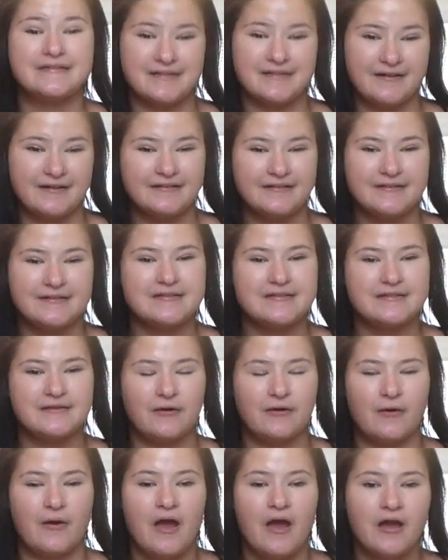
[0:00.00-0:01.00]
sucked.
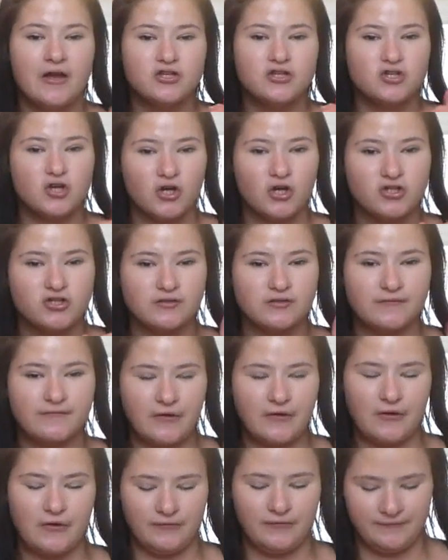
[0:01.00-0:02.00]
So charge your
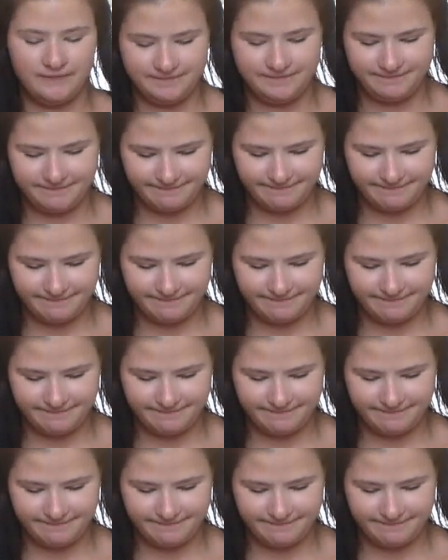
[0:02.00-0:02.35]
phone.